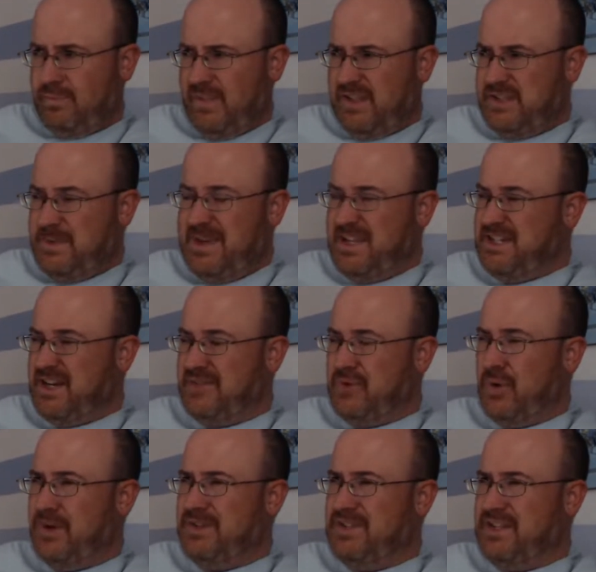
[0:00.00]
to me, Jeff
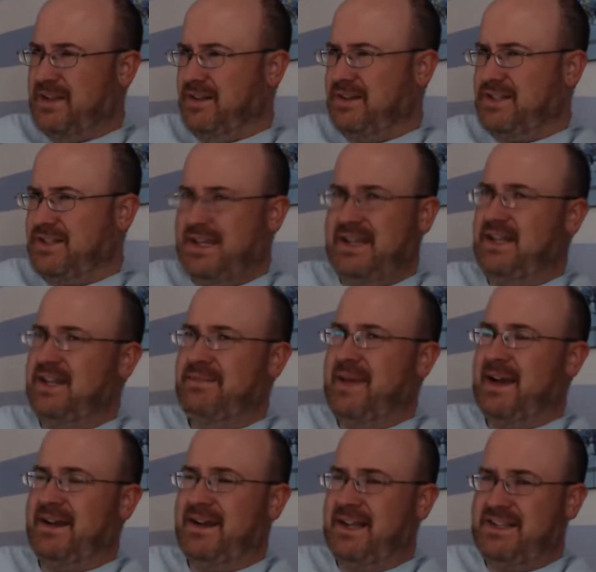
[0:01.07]
Gordon still looks like he did
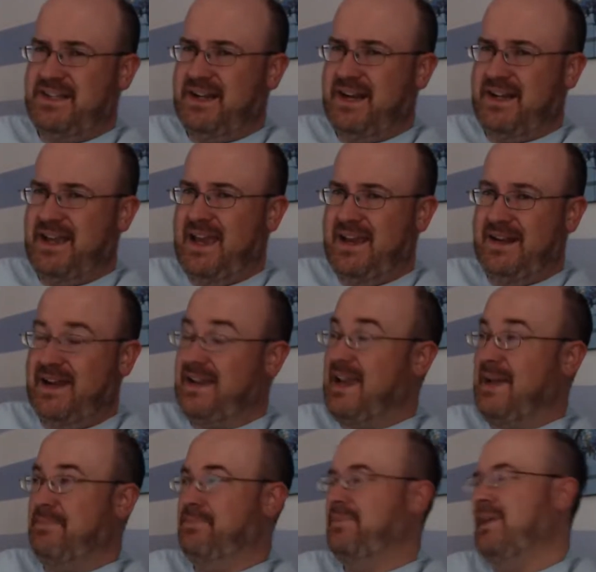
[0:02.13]
back in 1998. I
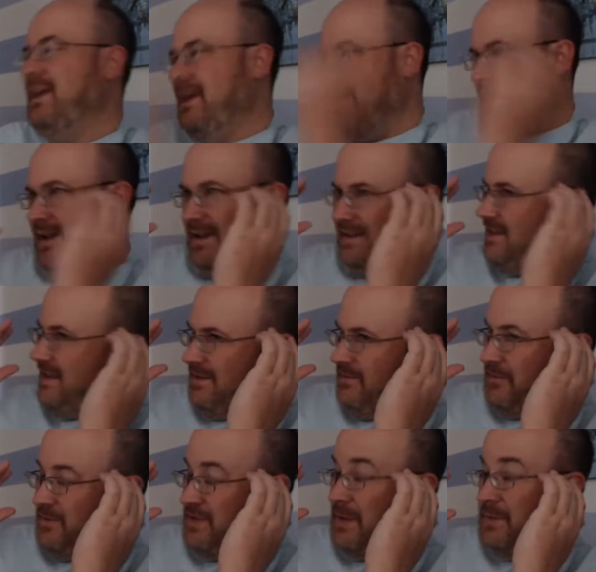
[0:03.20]
can't,
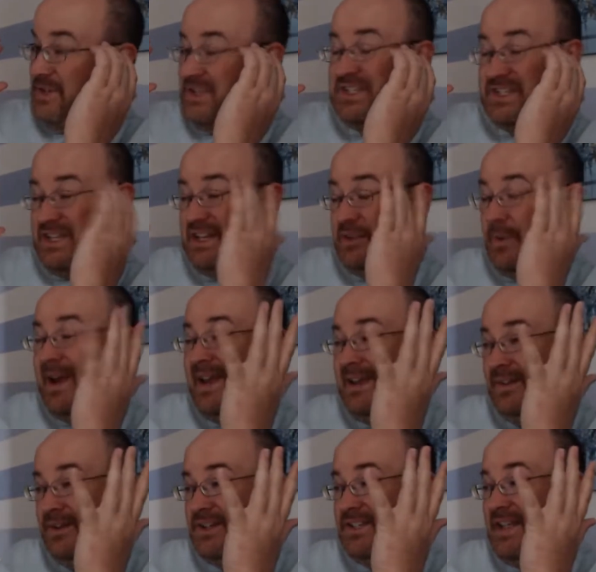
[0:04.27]
for some reason, seeing the way he
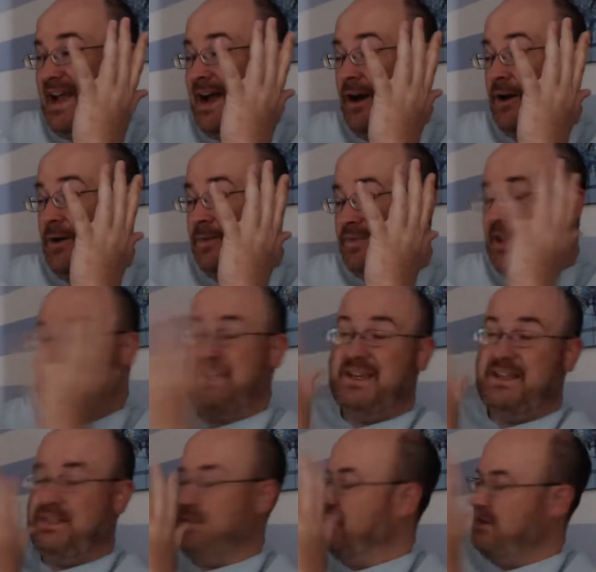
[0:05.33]
looks now, not saying
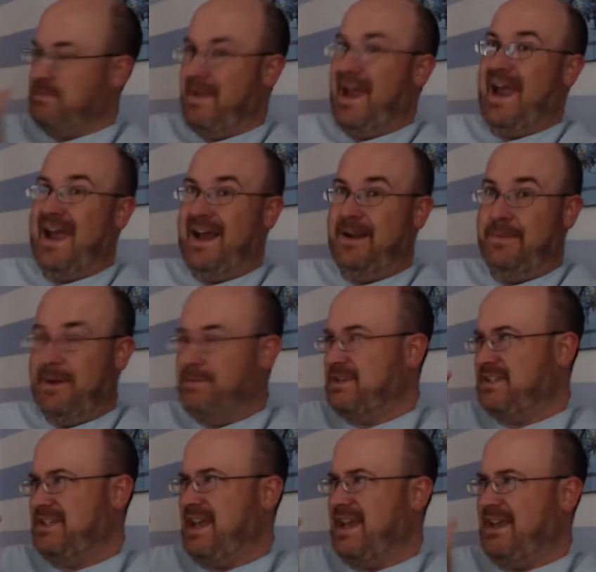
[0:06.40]
it looks bad, but I'm
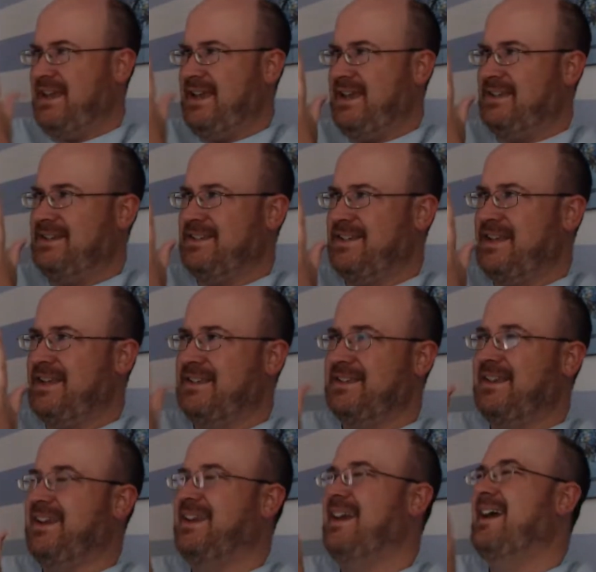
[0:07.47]
just saying he
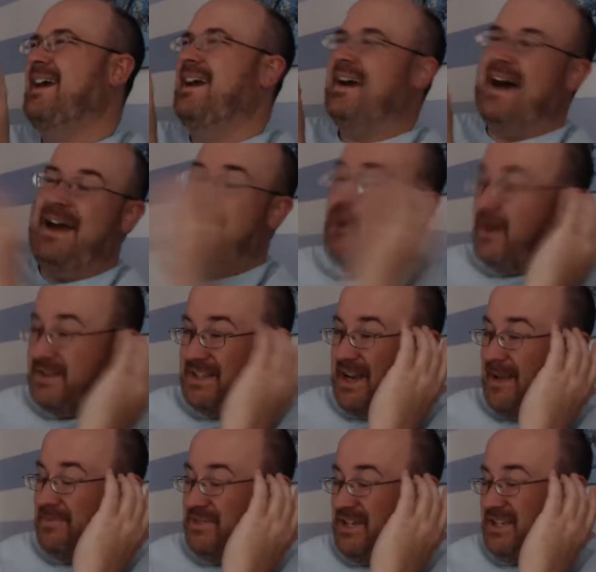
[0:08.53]
doesn't. I have a hard
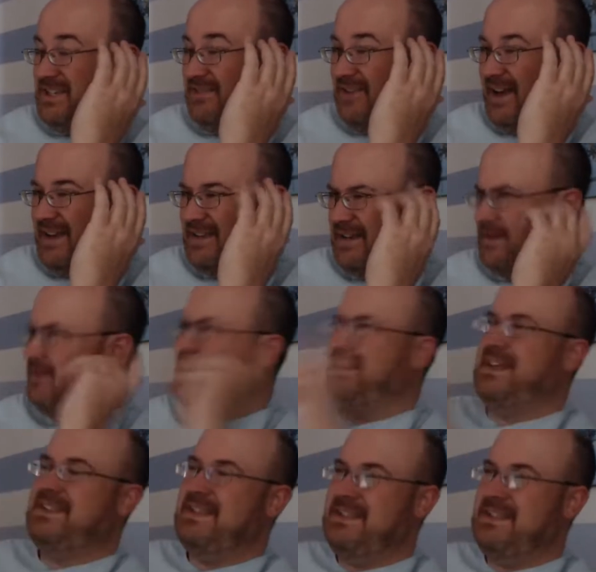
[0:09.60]
time justifying, like, oh, wait,
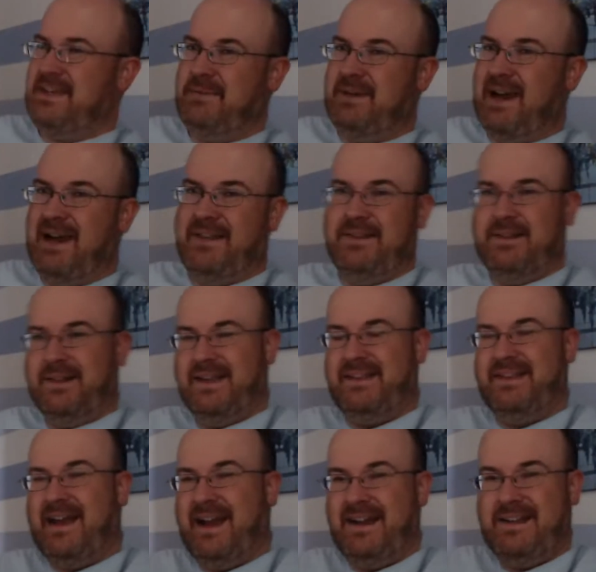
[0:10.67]
that's the same guy in the
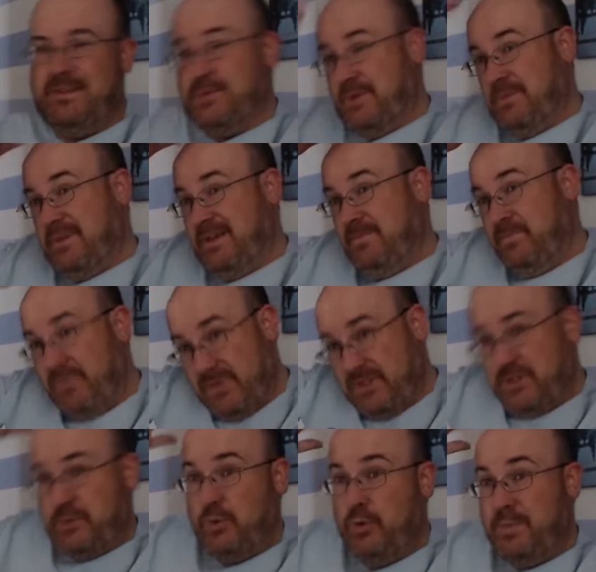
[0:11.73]
late '90s with the big
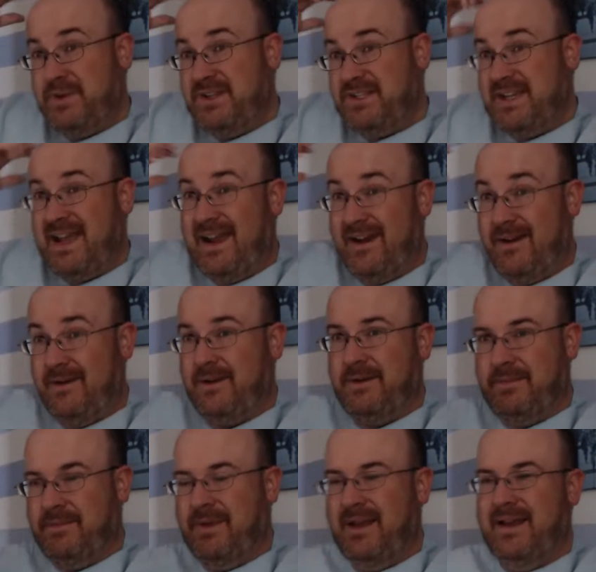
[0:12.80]
swoop in his hair and